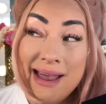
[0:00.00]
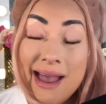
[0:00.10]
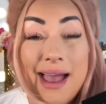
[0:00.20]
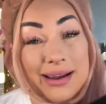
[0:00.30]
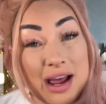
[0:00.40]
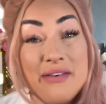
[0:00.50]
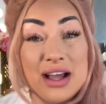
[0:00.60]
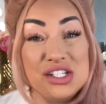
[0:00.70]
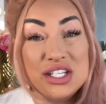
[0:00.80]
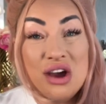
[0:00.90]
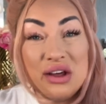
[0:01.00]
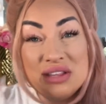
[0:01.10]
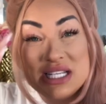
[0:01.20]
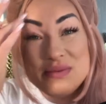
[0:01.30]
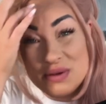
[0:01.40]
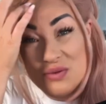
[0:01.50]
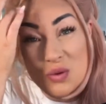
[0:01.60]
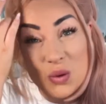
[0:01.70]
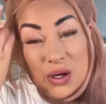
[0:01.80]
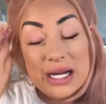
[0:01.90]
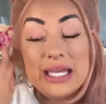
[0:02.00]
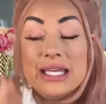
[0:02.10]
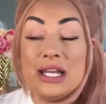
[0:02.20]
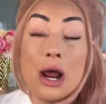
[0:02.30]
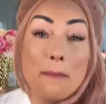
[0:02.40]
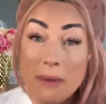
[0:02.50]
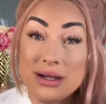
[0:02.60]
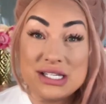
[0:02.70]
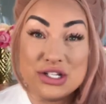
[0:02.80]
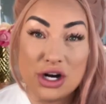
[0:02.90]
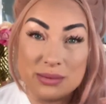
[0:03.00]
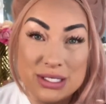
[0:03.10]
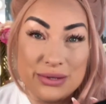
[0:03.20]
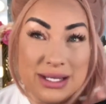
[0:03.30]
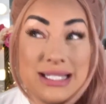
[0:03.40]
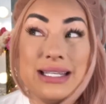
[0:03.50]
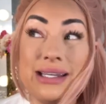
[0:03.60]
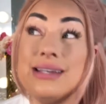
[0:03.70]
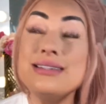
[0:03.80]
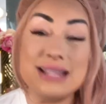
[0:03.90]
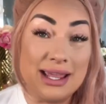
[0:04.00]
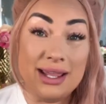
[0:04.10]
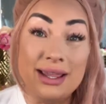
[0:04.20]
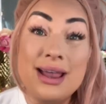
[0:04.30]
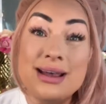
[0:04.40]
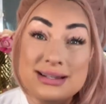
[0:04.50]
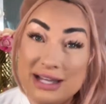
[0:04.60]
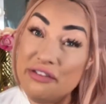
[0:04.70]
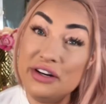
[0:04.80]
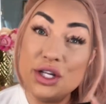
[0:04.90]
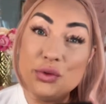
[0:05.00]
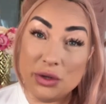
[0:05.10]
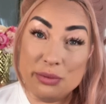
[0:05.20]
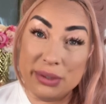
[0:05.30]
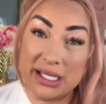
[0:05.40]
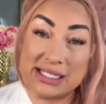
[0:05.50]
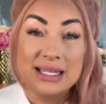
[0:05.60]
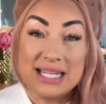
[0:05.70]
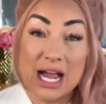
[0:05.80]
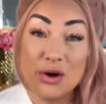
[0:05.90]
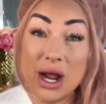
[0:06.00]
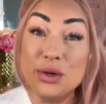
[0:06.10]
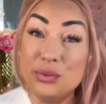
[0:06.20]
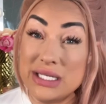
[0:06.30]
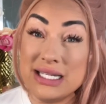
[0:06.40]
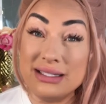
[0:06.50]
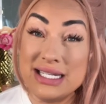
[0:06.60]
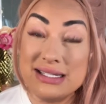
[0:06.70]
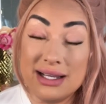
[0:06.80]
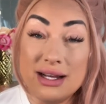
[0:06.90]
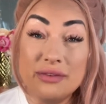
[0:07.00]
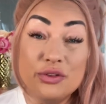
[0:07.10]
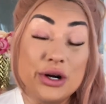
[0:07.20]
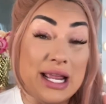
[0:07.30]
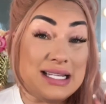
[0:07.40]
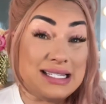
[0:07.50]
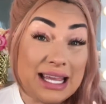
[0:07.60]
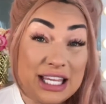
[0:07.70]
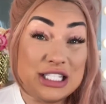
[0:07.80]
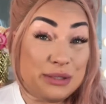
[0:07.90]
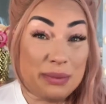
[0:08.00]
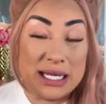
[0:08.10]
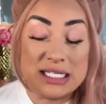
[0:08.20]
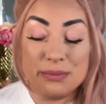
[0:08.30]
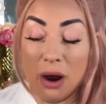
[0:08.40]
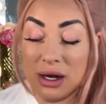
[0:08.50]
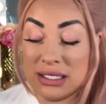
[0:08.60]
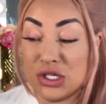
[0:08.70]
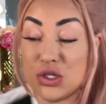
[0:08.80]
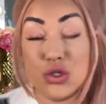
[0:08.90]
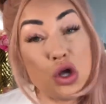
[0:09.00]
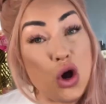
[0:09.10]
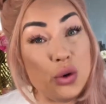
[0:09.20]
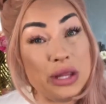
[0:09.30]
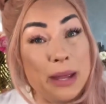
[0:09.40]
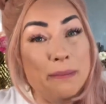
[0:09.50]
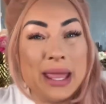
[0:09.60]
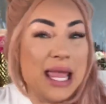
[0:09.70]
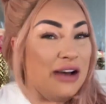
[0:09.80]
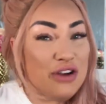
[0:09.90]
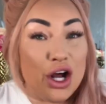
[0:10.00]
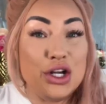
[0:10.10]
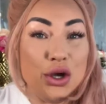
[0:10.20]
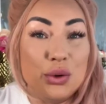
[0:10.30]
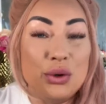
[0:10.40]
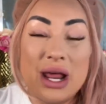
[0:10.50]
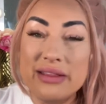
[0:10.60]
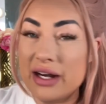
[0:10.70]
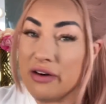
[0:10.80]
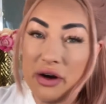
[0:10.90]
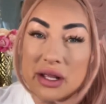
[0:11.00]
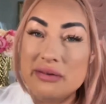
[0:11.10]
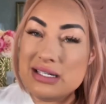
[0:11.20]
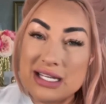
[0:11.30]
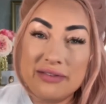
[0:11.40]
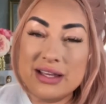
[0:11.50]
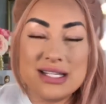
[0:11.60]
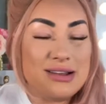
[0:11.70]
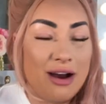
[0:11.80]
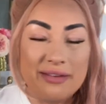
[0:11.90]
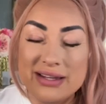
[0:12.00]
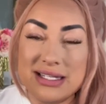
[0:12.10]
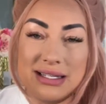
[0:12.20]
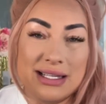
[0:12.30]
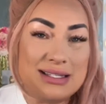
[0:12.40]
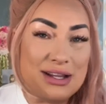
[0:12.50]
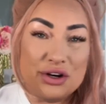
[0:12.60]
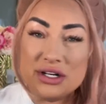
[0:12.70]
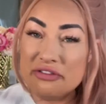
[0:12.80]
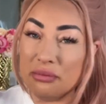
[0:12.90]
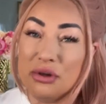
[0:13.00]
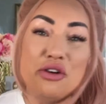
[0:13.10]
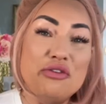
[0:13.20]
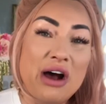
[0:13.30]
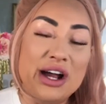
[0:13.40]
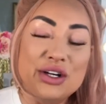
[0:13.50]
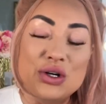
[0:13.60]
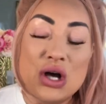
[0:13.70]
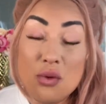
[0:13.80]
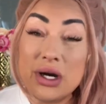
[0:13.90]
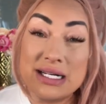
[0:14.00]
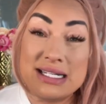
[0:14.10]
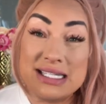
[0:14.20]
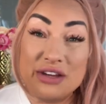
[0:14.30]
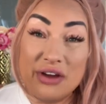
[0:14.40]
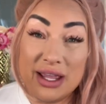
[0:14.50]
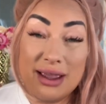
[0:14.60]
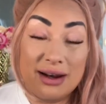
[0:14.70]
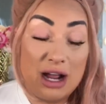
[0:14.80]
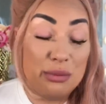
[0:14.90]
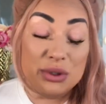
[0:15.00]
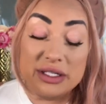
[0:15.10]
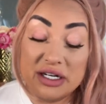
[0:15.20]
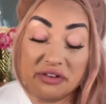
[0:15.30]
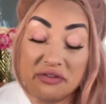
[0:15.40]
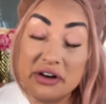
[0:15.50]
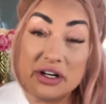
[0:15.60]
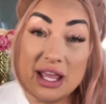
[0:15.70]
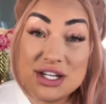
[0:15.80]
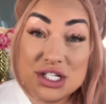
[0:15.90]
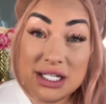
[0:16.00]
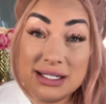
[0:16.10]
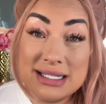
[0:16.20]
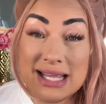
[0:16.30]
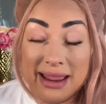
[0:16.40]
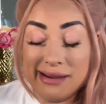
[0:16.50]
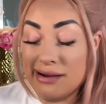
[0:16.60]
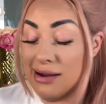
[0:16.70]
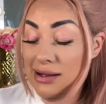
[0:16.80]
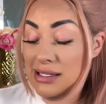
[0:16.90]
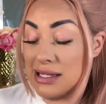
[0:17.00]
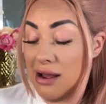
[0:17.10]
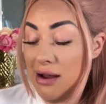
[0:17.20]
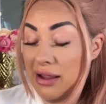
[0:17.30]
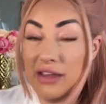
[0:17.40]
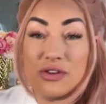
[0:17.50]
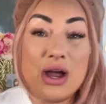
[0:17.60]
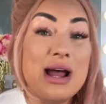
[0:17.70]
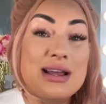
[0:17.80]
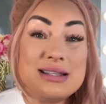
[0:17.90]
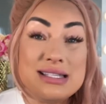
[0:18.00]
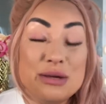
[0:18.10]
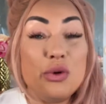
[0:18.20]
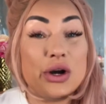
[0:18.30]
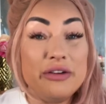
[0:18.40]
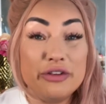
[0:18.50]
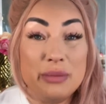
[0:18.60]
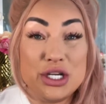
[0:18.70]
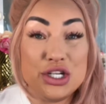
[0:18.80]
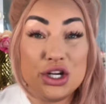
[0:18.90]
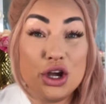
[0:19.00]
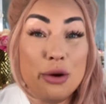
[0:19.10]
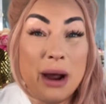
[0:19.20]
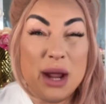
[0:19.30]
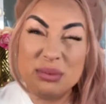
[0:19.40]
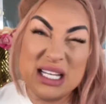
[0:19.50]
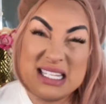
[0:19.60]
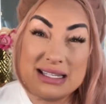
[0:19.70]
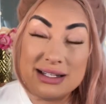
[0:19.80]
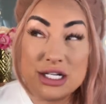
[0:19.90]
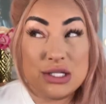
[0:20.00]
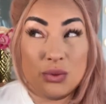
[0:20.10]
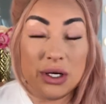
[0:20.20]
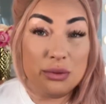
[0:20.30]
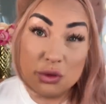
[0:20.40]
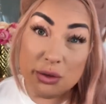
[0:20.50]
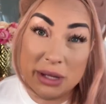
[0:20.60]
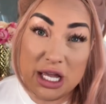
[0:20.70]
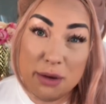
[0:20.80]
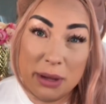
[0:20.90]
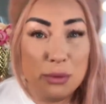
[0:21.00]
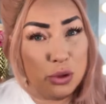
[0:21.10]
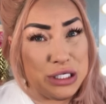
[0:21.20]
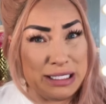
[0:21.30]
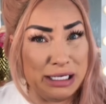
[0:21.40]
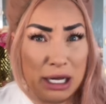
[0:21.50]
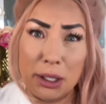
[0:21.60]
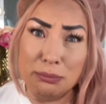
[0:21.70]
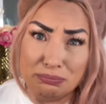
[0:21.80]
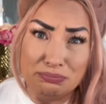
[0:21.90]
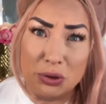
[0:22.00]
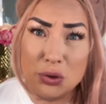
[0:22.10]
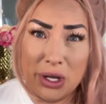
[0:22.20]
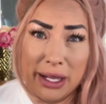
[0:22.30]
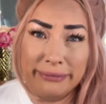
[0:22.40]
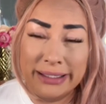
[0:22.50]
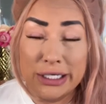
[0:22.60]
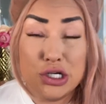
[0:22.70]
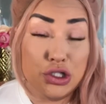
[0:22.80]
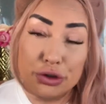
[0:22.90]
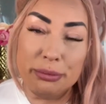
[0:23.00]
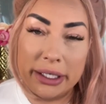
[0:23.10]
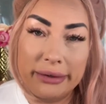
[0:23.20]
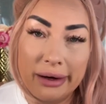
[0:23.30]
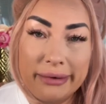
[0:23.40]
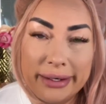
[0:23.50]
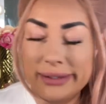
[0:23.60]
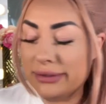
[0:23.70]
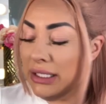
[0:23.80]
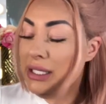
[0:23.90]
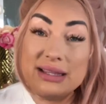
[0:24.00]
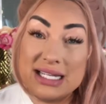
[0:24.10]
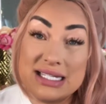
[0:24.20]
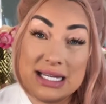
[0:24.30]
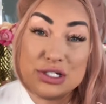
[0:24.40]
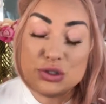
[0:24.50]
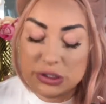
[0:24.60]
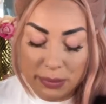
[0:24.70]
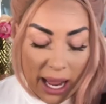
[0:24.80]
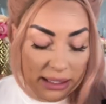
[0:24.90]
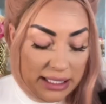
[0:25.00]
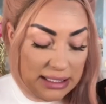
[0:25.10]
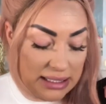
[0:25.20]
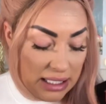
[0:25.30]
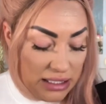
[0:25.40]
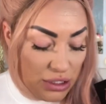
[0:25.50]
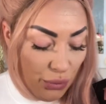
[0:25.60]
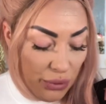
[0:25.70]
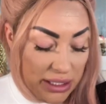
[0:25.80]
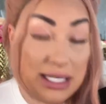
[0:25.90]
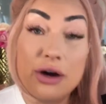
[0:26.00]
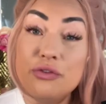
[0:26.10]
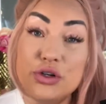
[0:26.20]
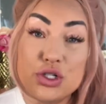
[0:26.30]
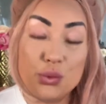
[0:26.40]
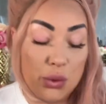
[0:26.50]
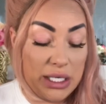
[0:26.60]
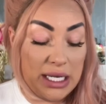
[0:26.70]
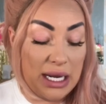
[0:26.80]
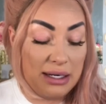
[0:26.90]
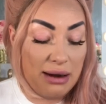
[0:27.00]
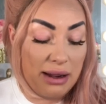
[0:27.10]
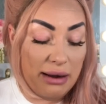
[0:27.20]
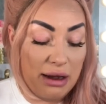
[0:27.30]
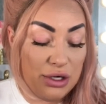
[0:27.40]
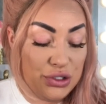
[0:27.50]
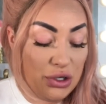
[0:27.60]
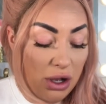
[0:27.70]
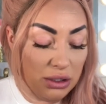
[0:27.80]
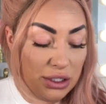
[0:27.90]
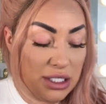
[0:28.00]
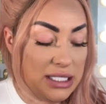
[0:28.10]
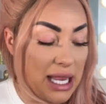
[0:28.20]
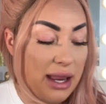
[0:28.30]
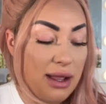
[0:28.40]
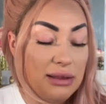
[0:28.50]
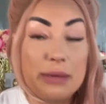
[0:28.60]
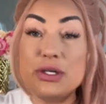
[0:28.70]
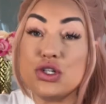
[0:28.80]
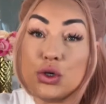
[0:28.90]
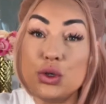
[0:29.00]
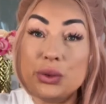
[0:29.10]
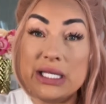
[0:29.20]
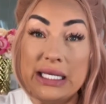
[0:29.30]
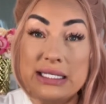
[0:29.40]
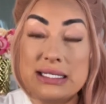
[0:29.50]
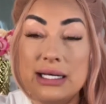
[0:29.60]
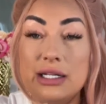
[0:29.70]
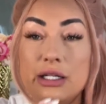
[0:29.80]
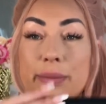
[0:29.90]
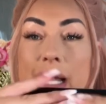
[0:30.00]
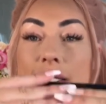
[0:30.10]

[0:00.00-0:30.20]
and I've actually gotten this before in BoxyCharm. So this is a definite repeat. Now, I recently signed up for a second base box, so they may have not known that I've already received this. Obviously, it's under a different profile. Wanted to see if I could get a couple of different variations and give you guys some more information to go by. Plus, I just wanted more makeup and more skincare. Okay, shoot me. All right, the Essentials palette does retail for $29, and let me show you what the inside of the palette